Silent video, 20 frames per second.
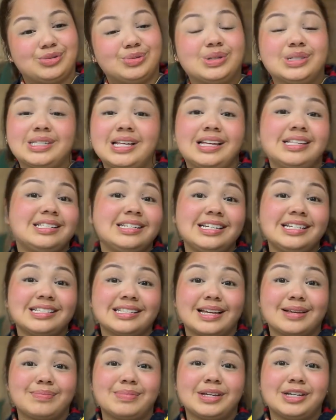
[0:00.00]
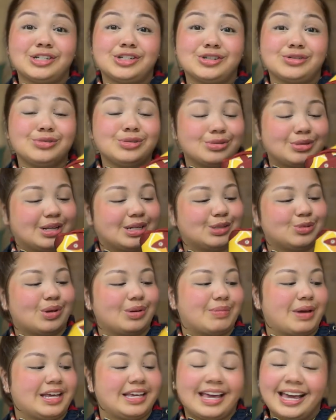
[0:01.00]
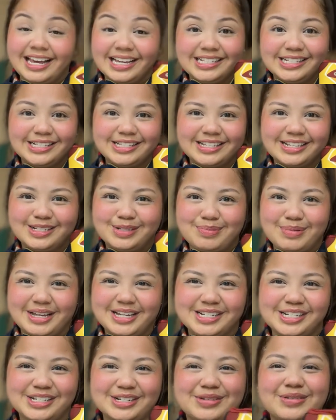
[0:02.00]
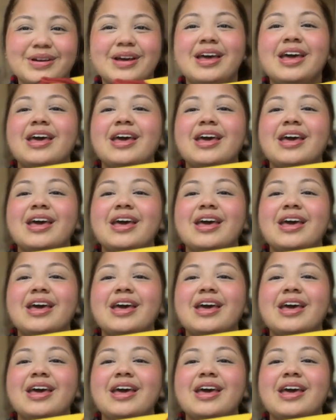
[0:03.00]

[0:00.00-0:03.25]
because I sneeze like Pikachu, so that's why my case is Pikachu.